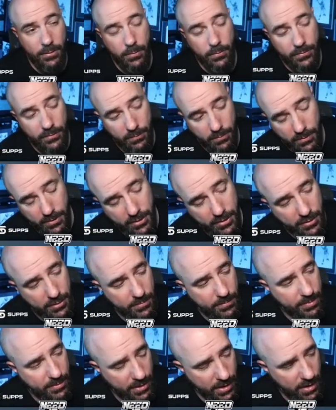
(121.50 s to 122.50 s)
who's a really
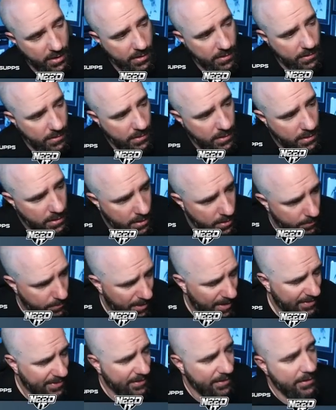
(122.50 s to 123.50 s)
good player,
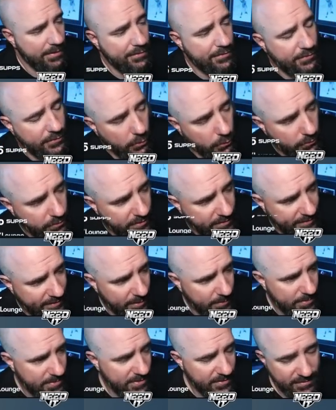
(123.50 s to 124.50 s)
but I think he sold the
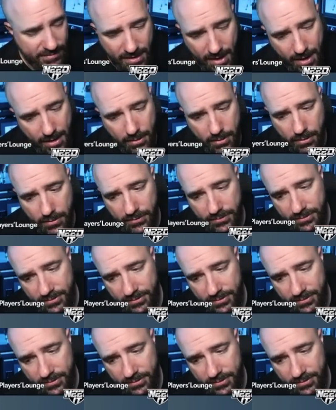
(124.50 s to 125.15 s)
team to this guy called